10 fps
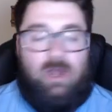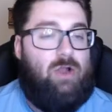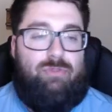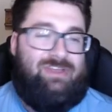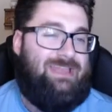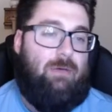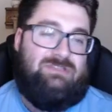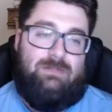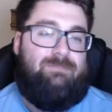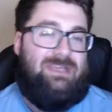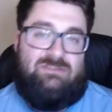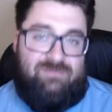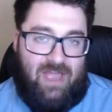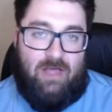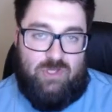I don't think that was the best
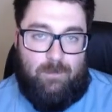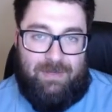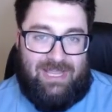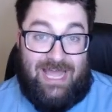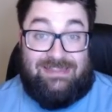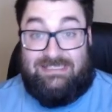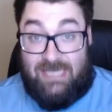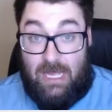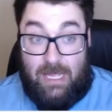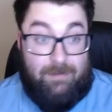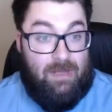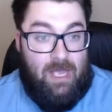value pick at the time.